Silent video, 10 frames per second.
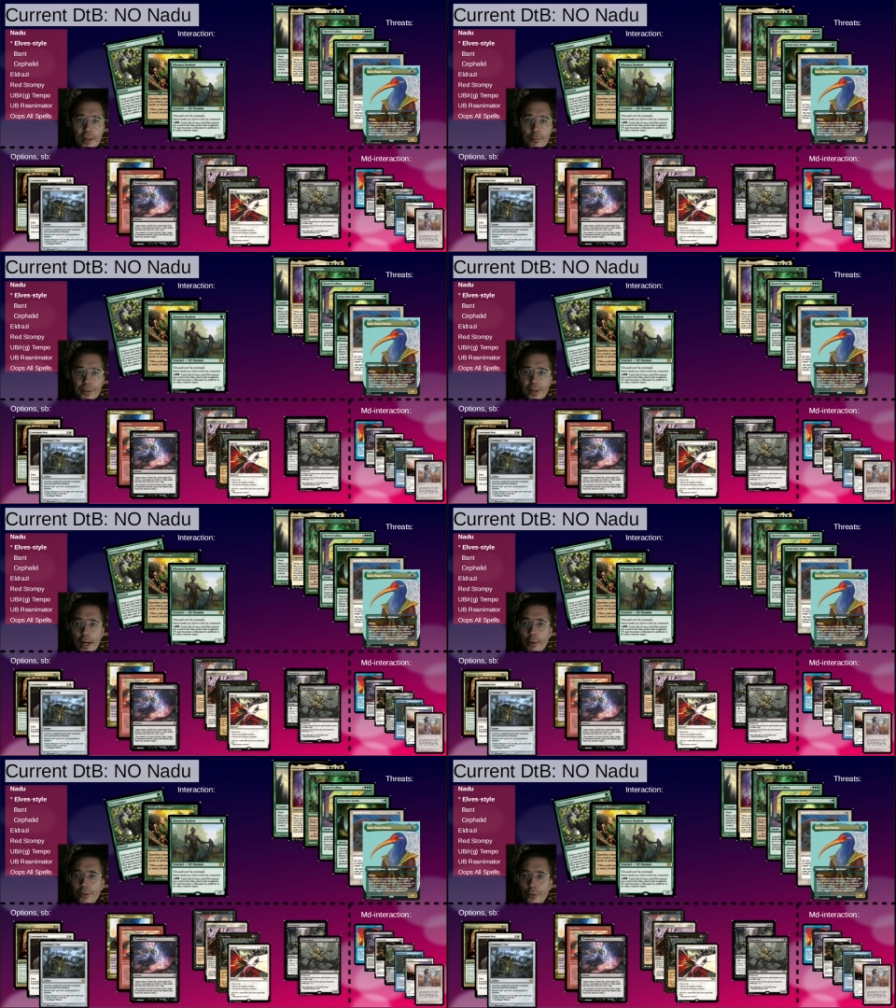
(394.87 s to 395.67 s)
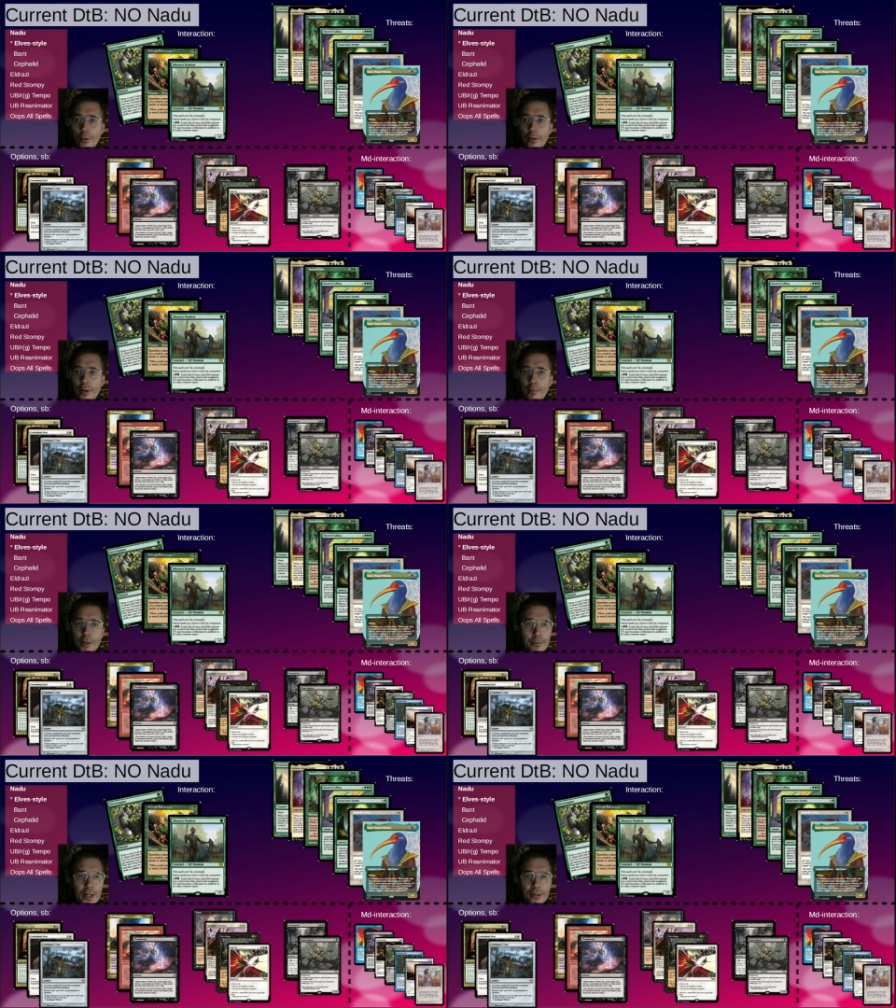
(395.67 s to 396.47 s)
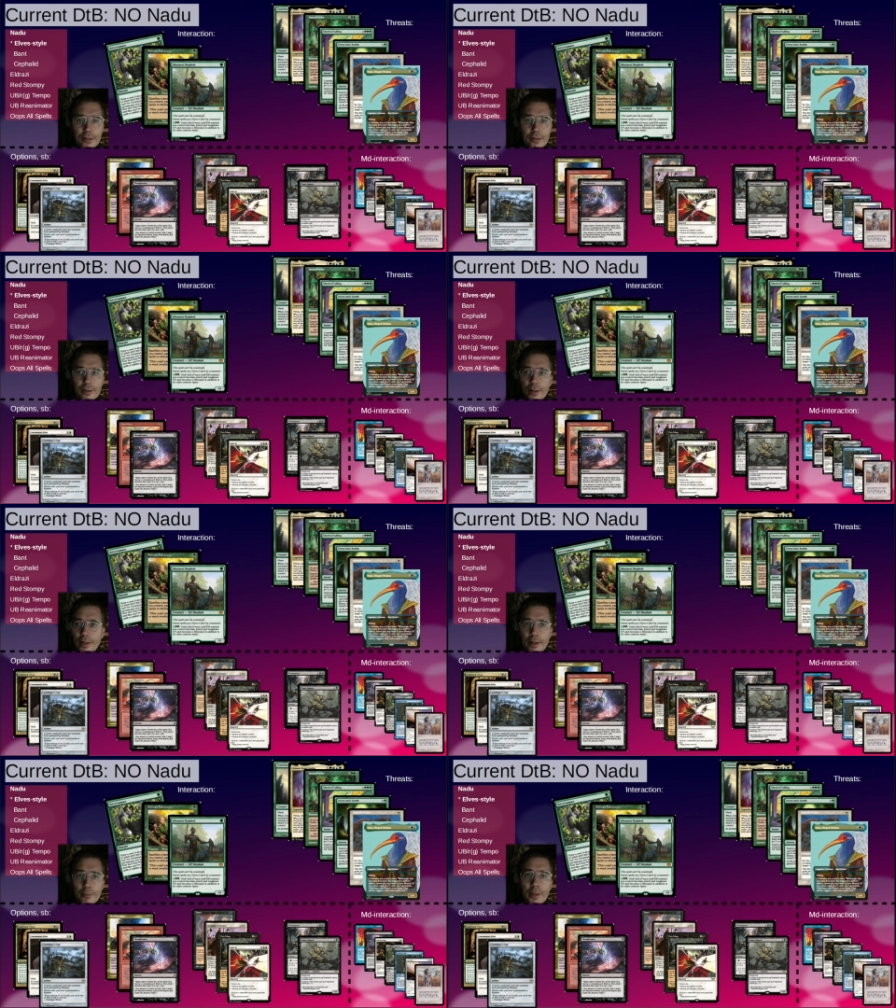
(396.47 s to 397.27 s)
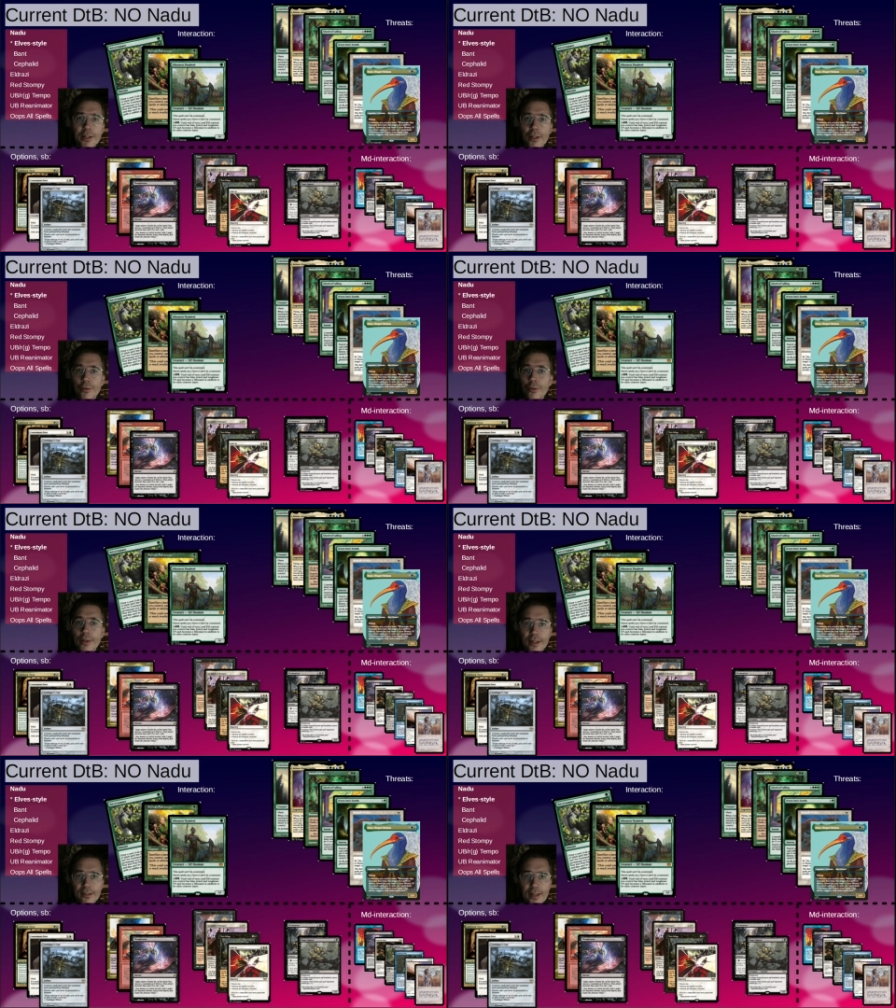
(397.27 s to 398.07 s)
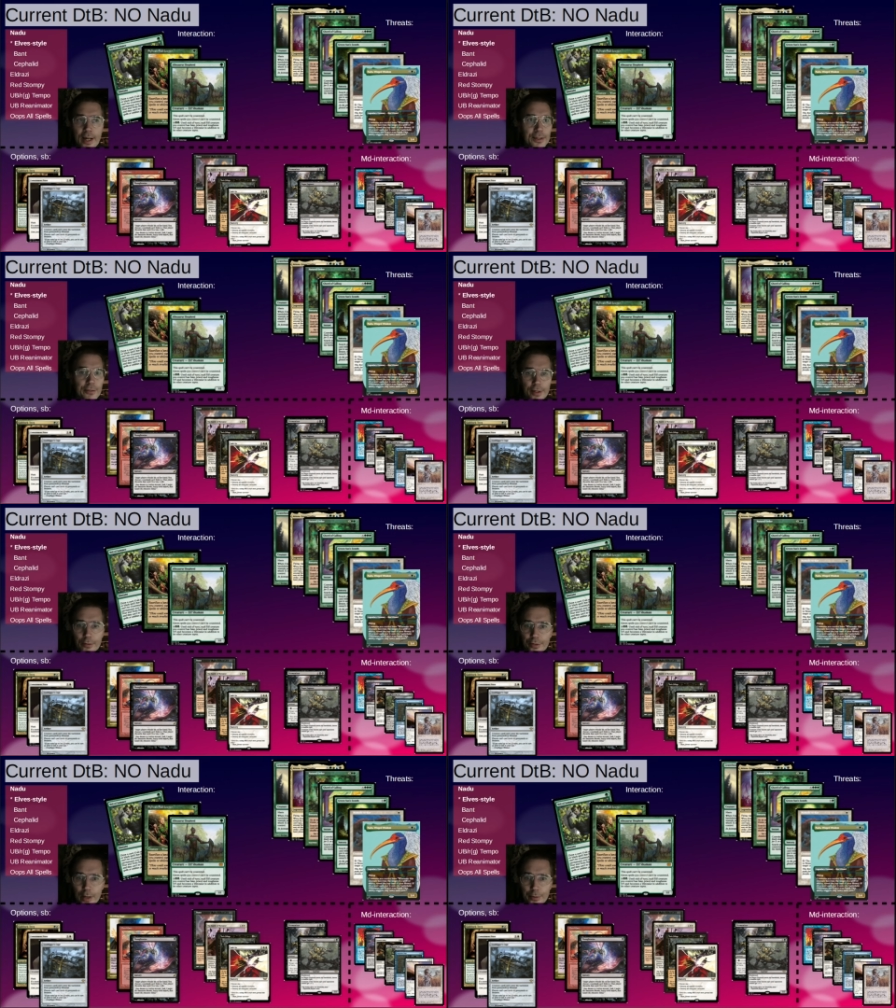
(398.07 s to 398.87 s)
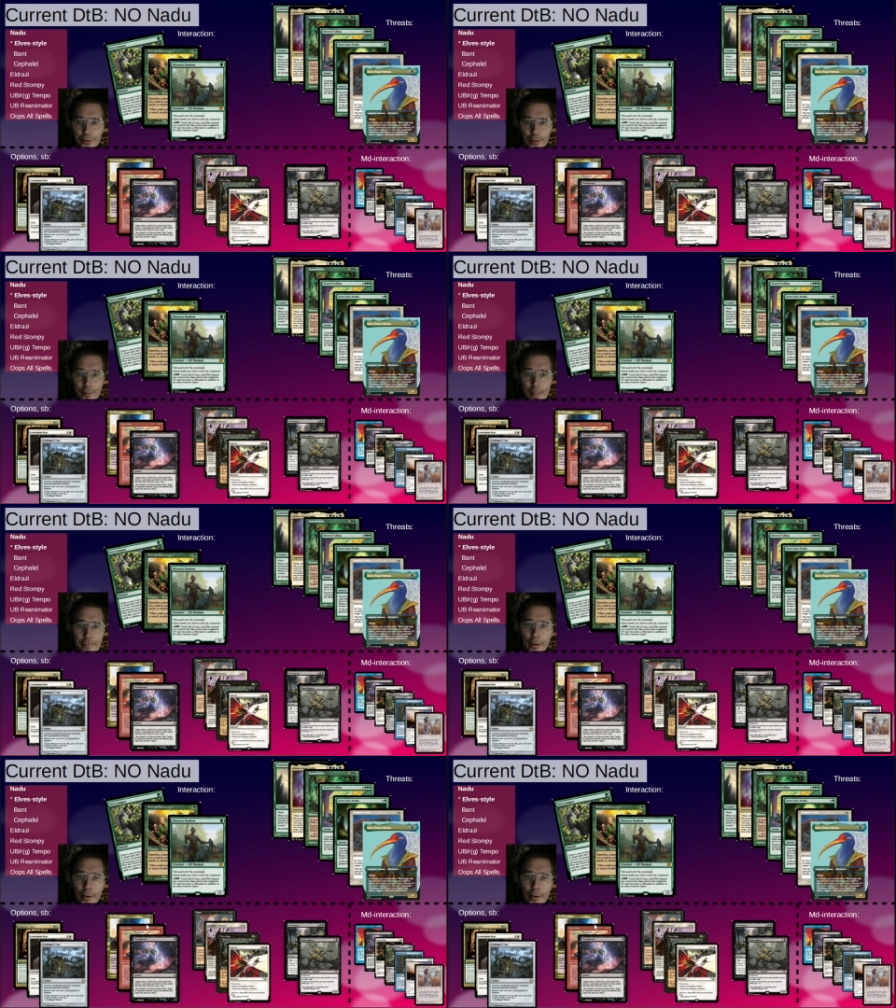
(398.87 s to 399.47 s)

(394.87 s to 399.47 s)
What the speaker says: but now I saw many Nadu decks adding Wheel of Summer to them.